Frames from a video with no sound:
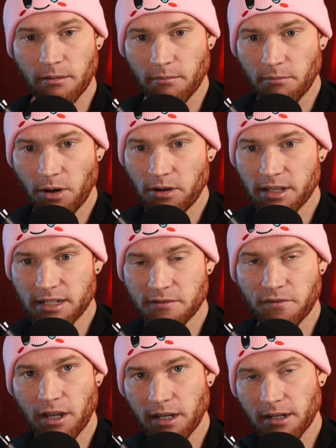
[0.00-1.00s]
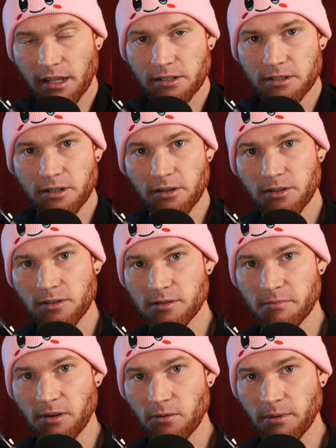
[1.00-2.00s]
bro, that's fine. Like, just go use
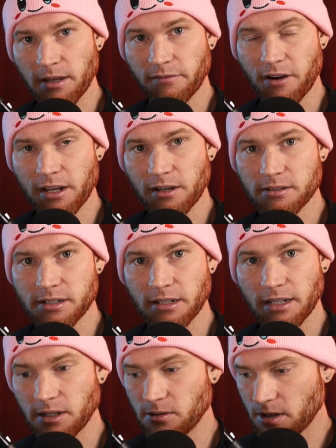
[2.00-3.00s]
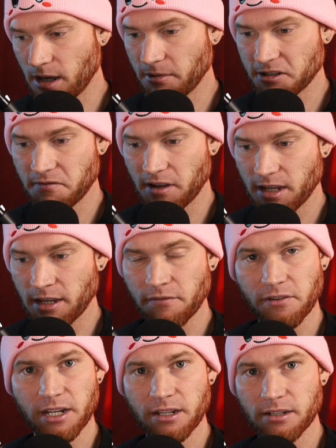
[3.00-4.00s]
all my free content. Like, look how much fucking
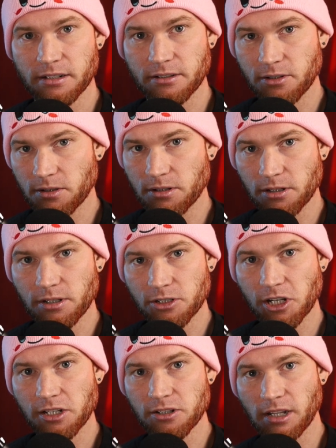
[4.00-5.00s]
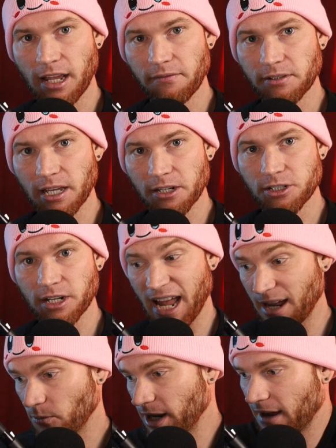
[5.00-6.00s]
free content. Dude, you could change your life with that shit.
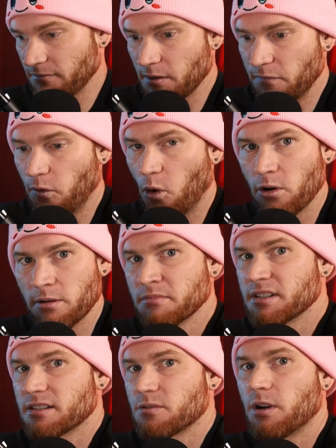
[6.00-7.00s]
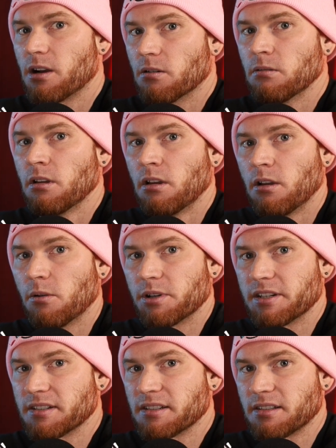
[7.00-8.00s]
And we have the forums as well, which
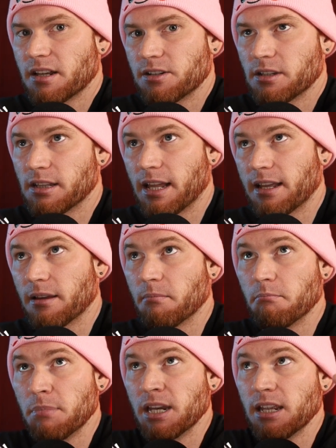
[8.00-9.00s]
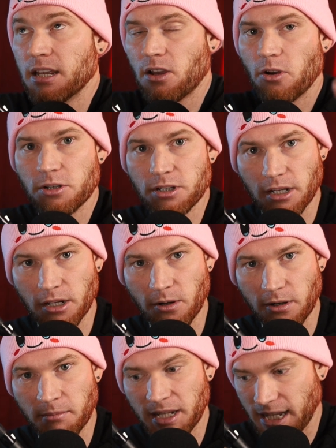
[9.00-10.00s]
is essentially like a mini coaching, you know
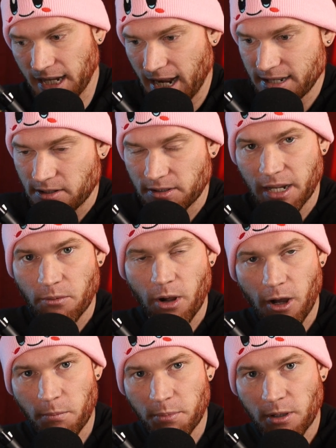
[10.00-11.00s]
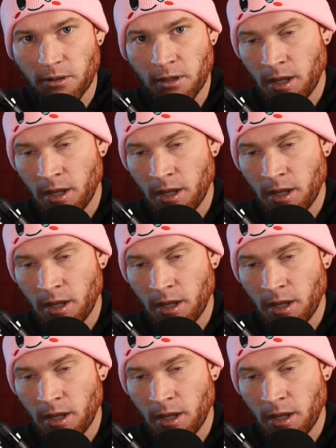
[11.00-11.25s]
what I mean? Like, guys on there will help you.